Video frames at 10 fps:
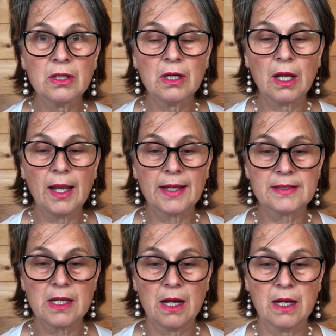
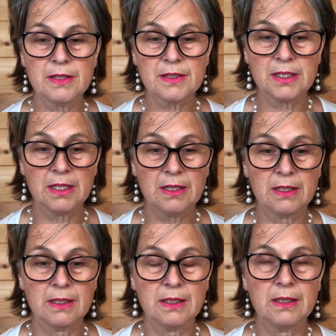Alexia asked her.
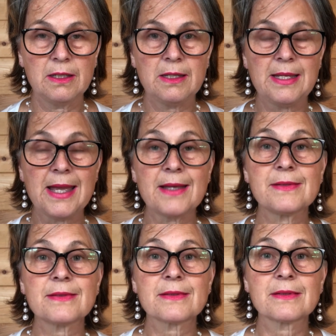
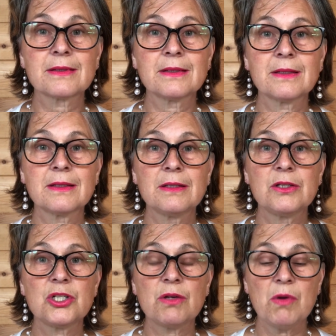"Yes,"
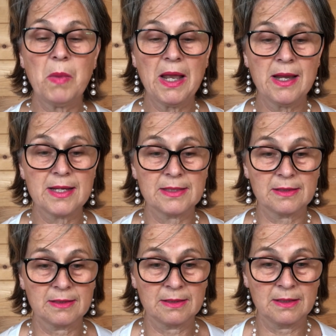she replied.
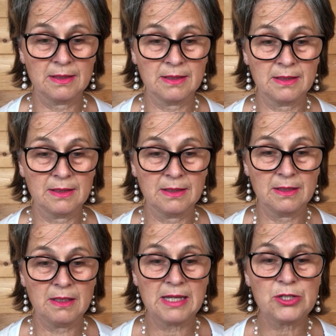
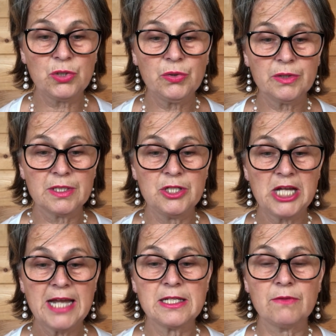They talked and
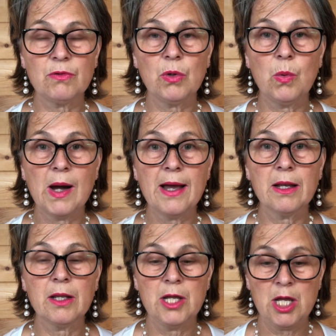chatted for a
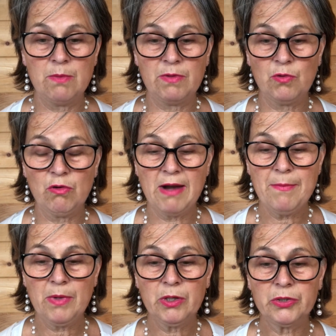while before
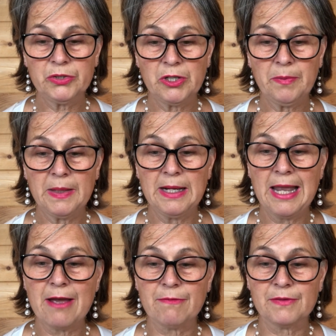Grandma got up and
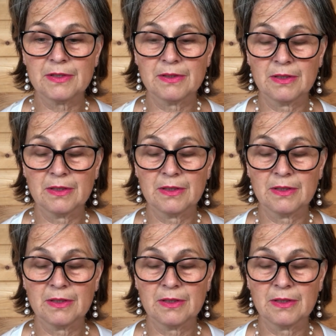left.